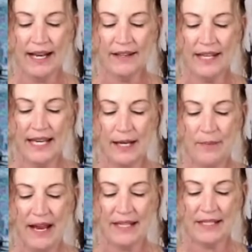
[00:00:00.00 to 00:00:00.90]
the heat
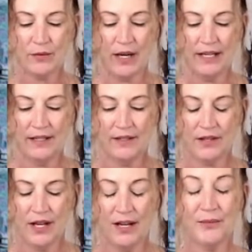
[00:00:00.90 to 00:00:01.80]
paste right, or
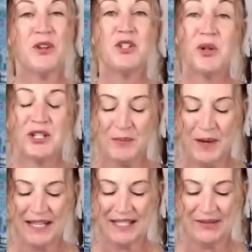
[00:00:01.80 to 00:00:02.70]
the torch
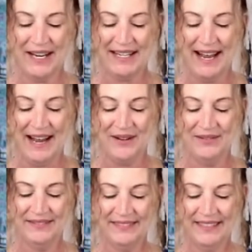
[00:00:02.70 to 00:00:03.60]
paste right now
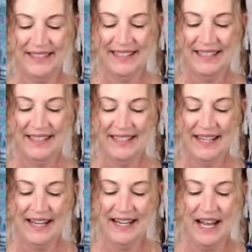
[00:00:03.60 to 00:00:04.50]

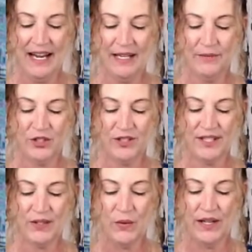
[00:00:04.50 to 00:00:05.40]
and I am
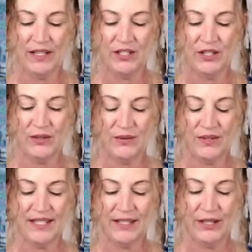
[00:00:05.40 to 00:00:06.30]
just going to
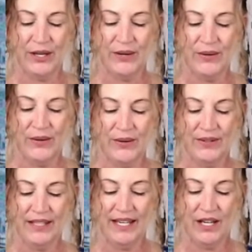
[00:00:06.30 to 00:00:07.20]

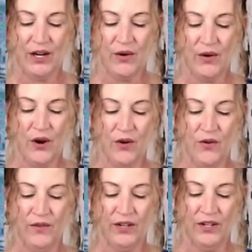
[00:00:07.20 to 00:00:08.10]
slowly go
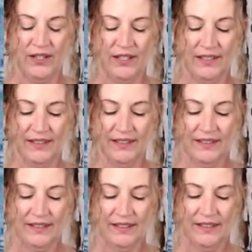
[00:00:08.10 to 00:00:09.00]
over
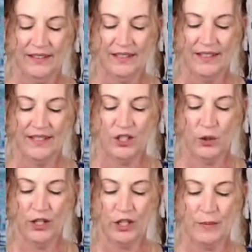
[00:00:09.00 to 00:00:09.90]
the
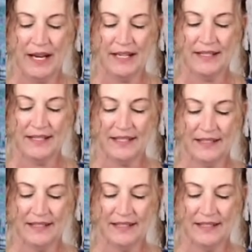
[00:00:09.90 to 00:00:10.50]
torch paste